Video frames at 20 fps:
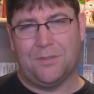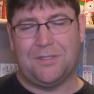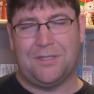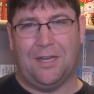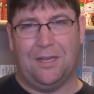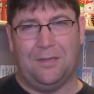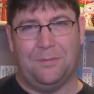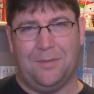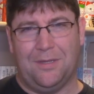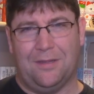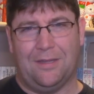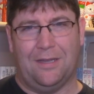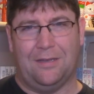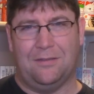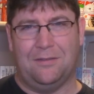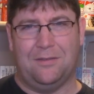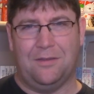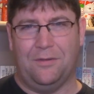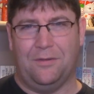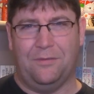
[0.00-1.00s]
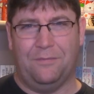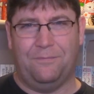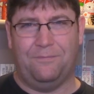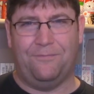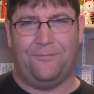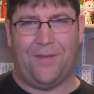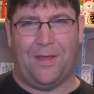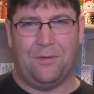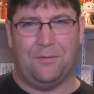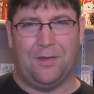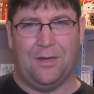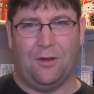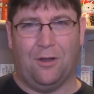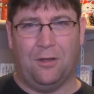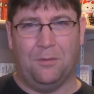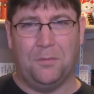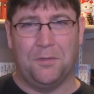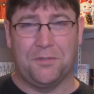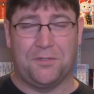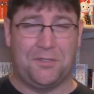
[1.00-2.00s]
was telling me that you found it
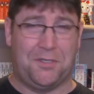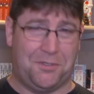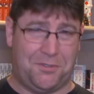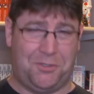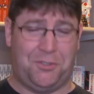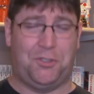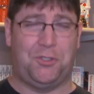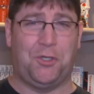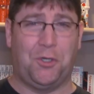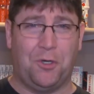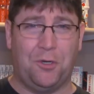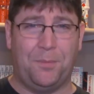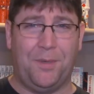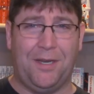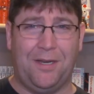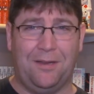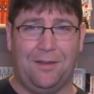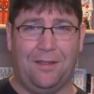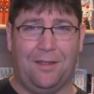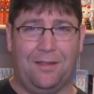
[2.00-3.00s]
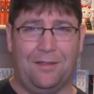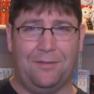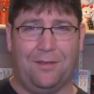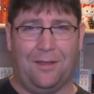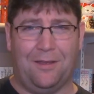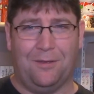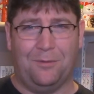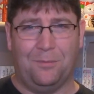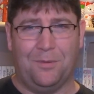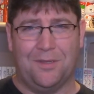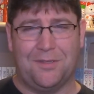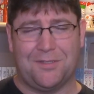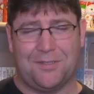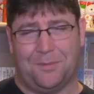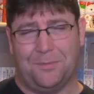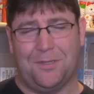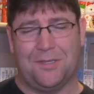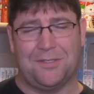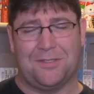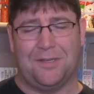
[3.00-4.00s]
almost disturbing with
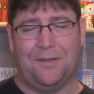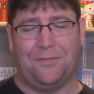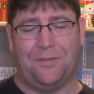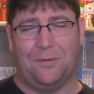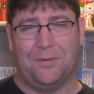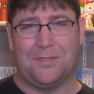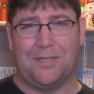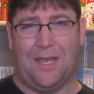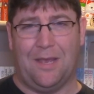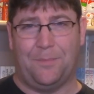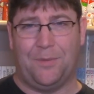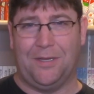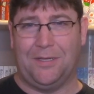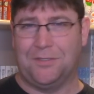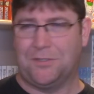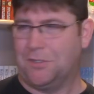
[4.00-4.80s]
some of the stuff that was happening.